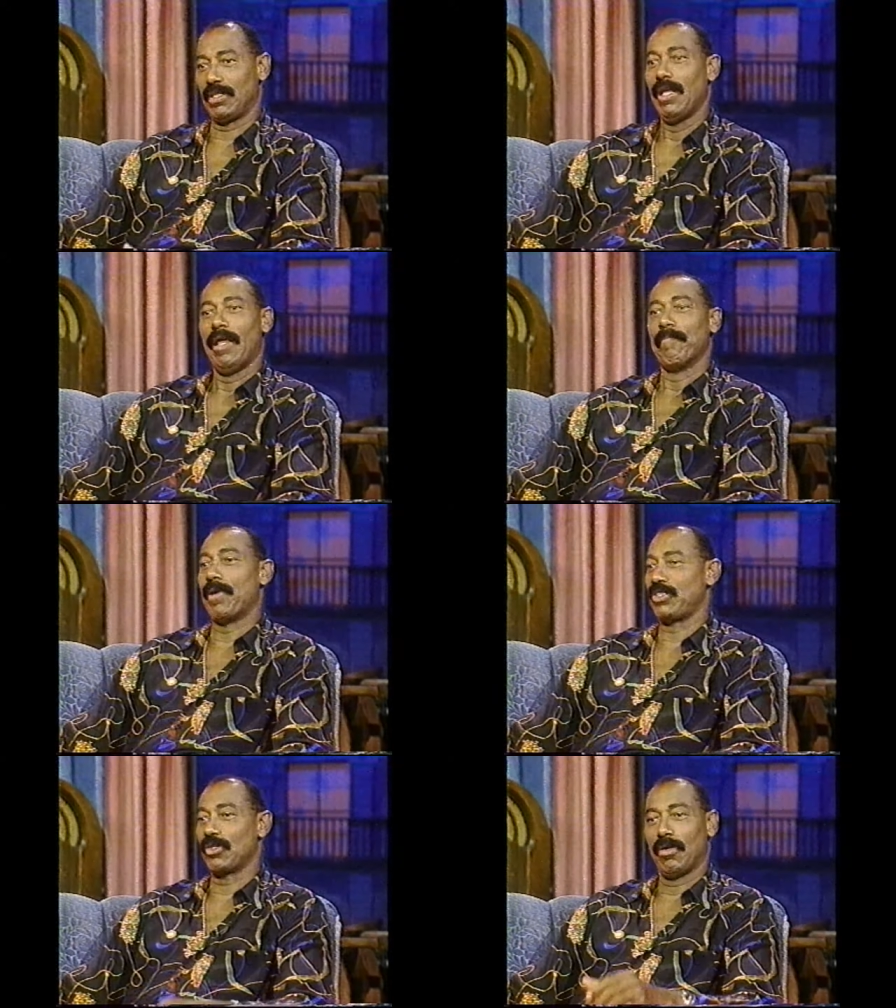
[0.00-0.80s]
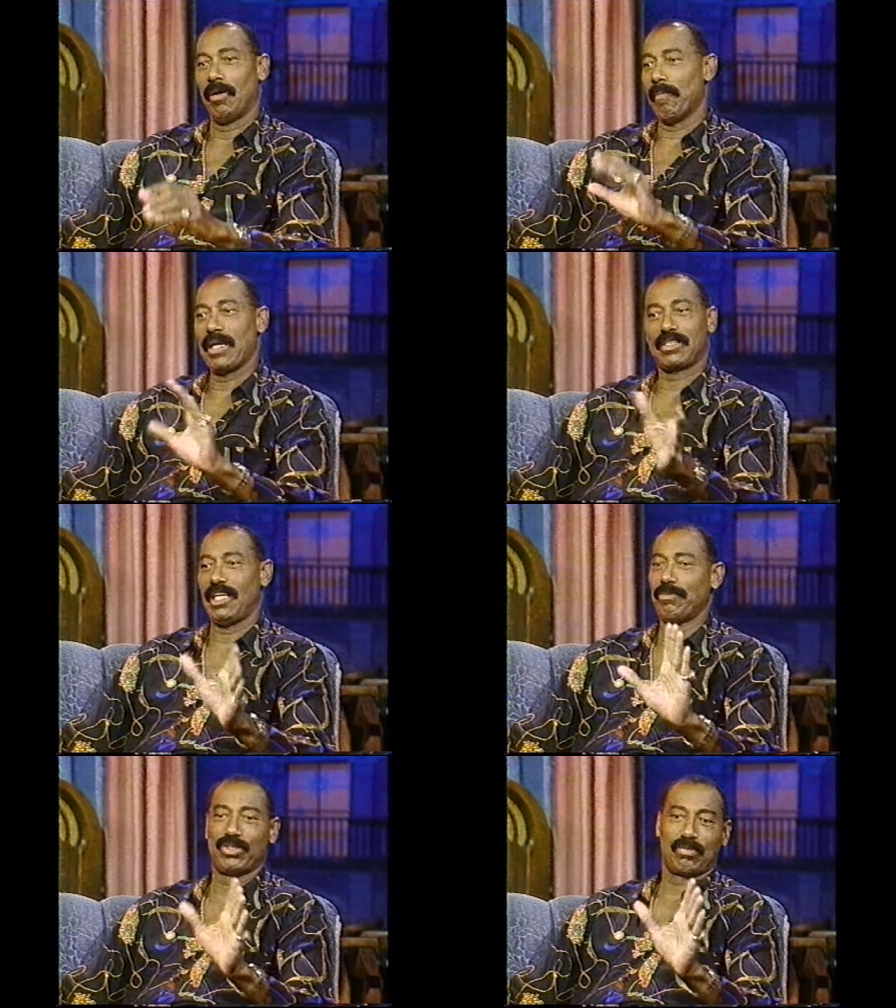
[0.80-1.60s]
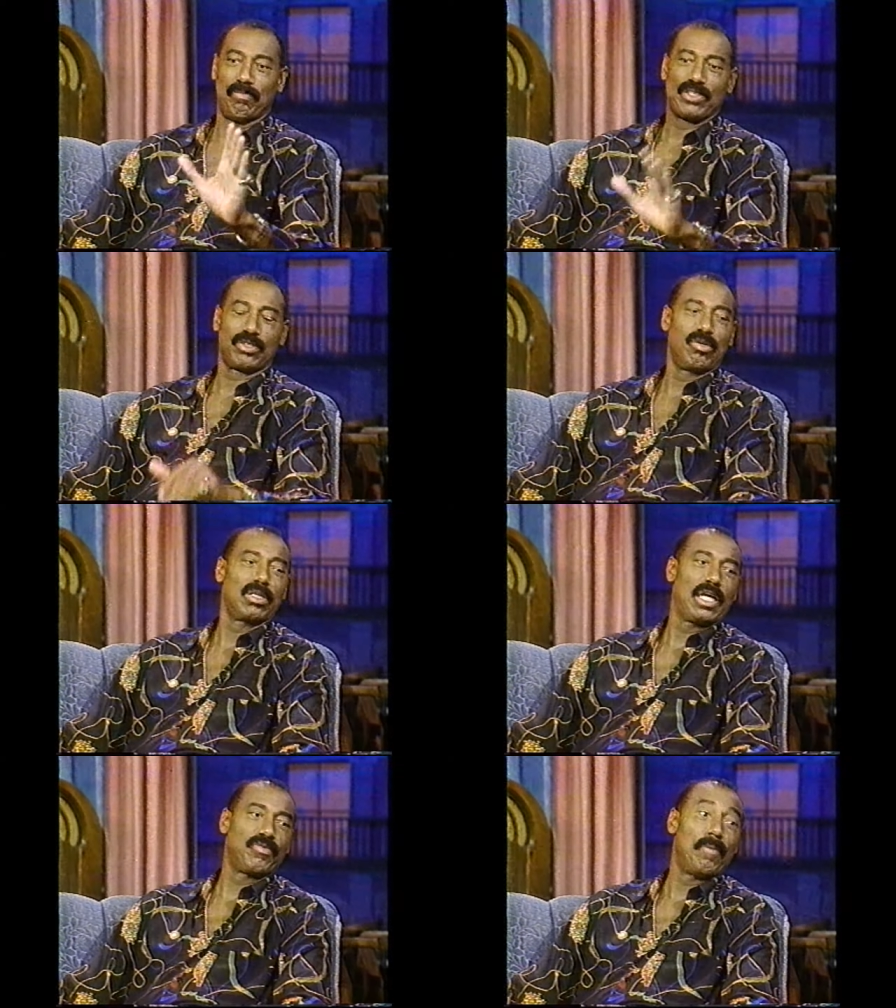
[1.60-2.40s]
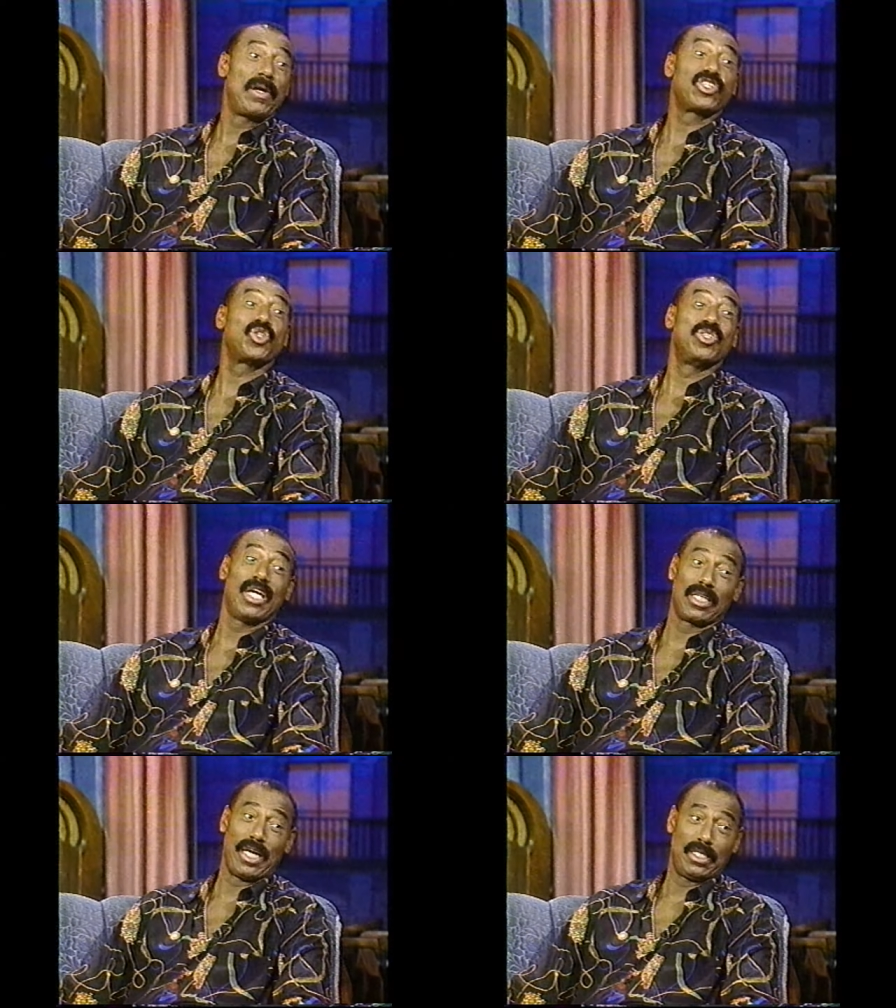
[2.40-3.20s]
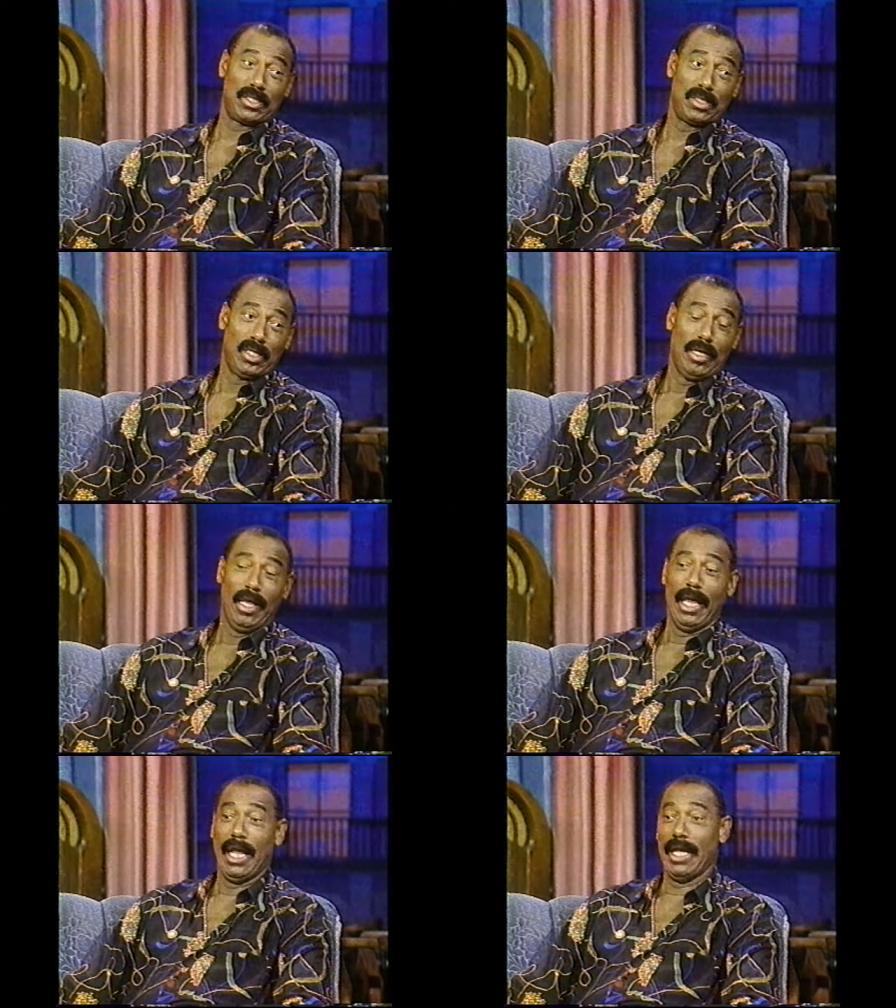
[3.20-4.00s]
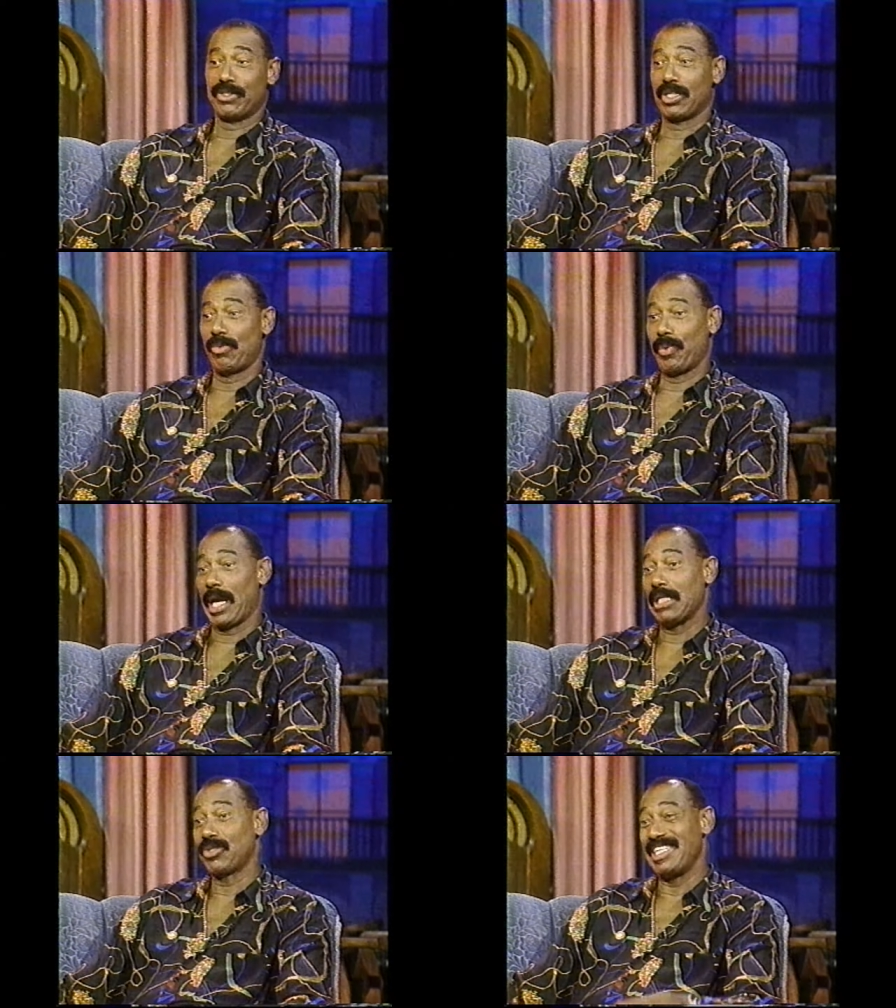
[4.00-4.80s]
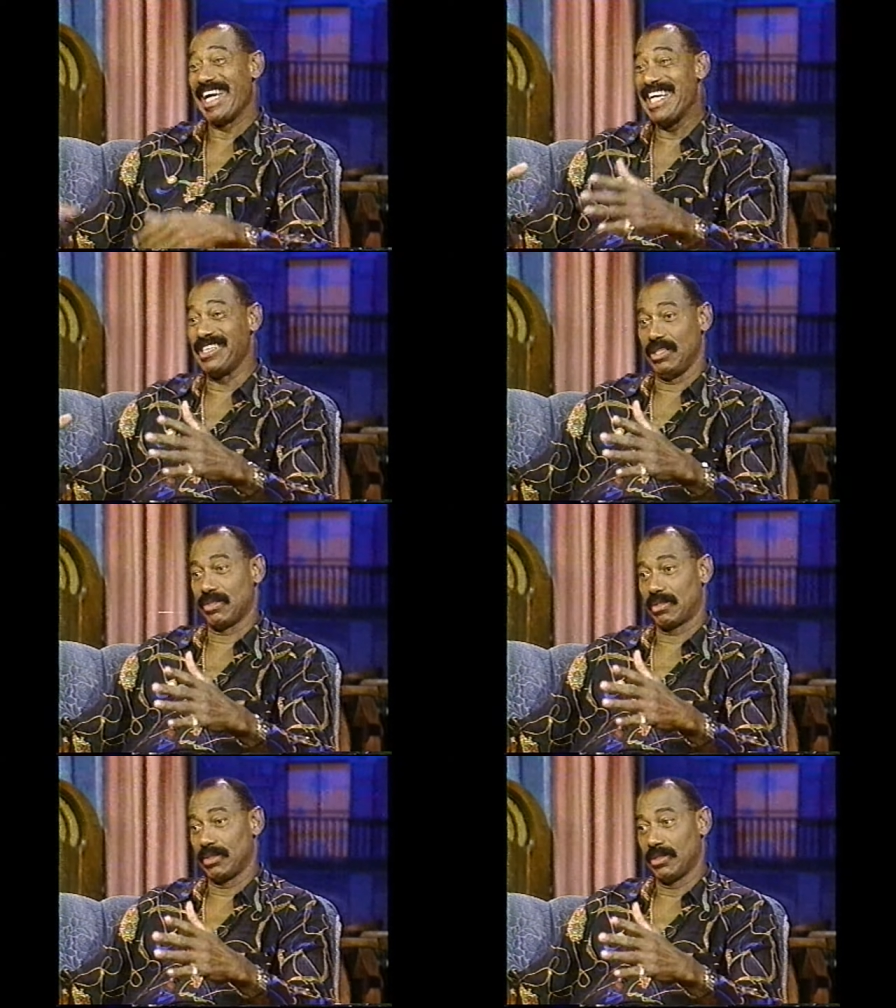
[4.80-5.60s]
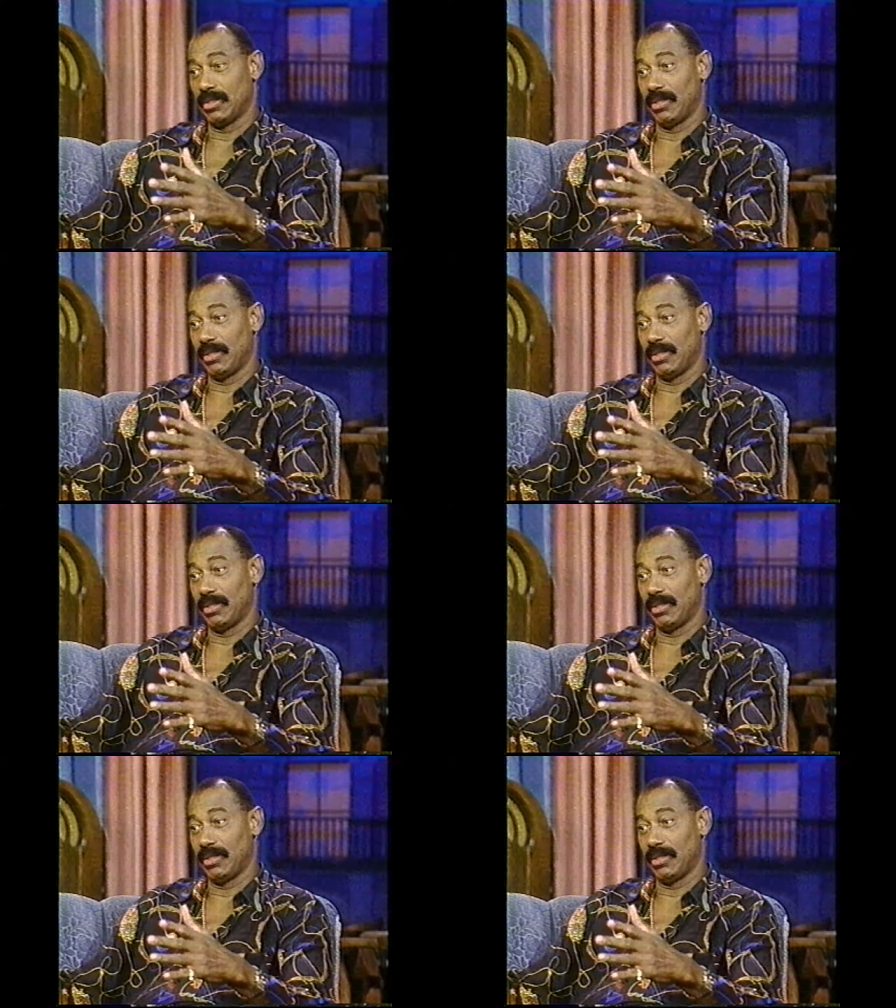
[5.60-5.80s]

And, but, you know, my team was much too clever and much too dedicated. And so when we got into the 80s,